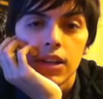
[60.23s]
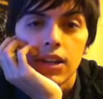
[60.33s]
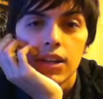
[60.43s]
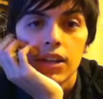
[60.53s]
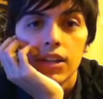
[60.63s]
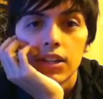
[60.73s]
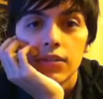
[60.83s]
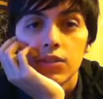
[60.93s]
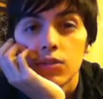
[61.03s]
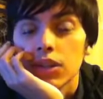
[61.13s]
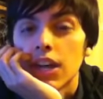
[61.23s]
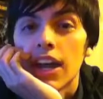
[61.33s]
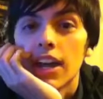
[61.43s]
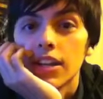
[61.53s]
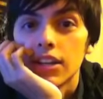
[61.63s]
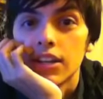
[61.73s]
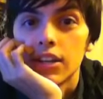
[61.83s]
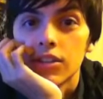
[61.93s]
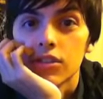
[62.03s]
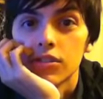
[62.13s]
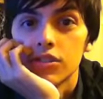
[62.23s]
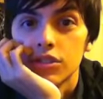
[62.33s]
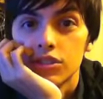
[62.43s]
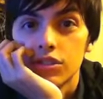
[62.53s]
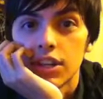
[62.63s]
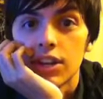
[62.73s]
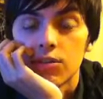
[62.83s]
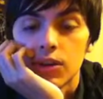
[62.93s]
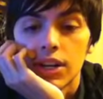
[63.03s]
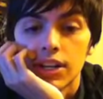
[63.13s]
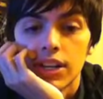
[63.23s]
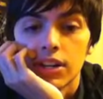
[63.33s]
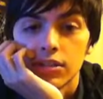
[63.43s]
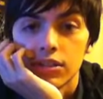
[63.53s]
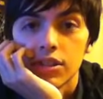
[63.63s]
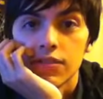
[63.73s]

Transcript: And if you want to add any others, you can do that right now in this